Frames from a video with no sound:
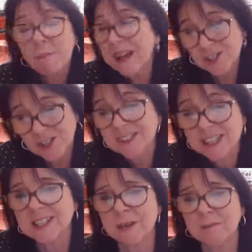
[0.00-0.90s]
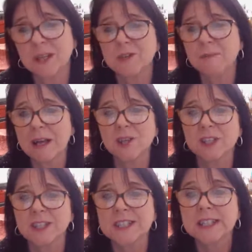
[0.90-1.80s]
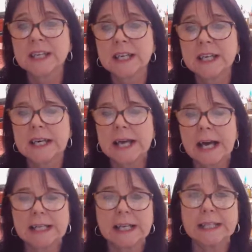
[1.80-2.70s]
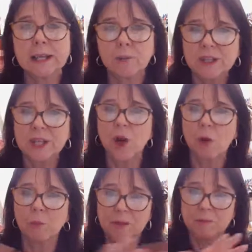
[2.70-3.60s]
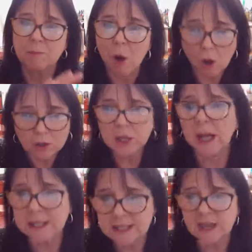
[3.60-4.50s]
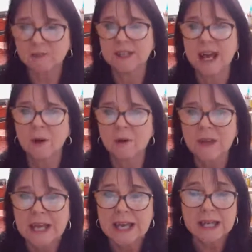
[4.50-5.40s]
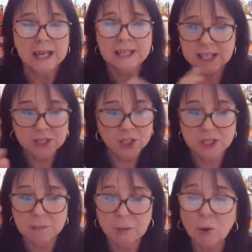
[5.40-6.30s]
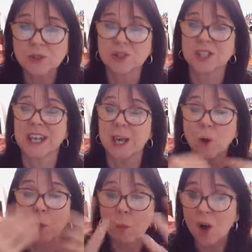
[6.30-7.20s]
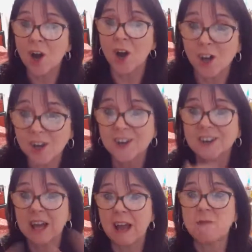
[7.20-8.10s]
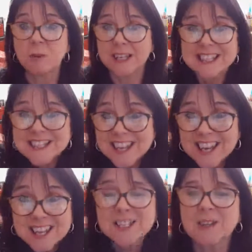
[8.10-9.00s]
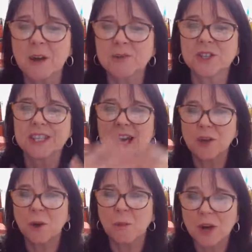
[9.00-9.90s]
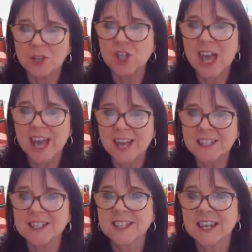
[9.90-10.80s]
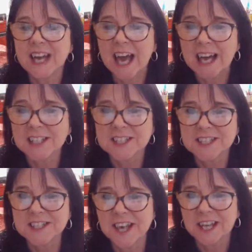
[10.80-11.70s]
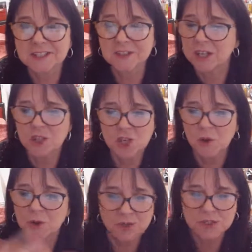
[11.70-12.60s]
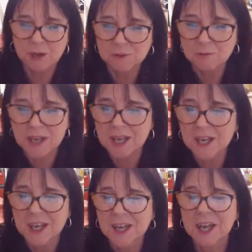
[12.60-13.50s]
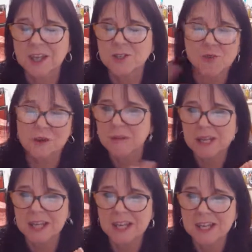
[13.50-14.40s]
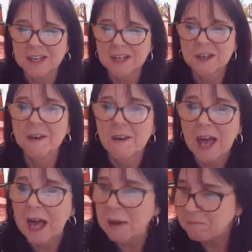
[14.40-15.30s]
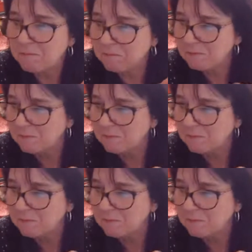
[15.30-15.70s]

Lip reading: passion. Is somebody who's passionate. And I think with online stuff now, I think it's just important to get your work. Everybody can see it, you know, just get your work shared, and show yourself to be extremely, what's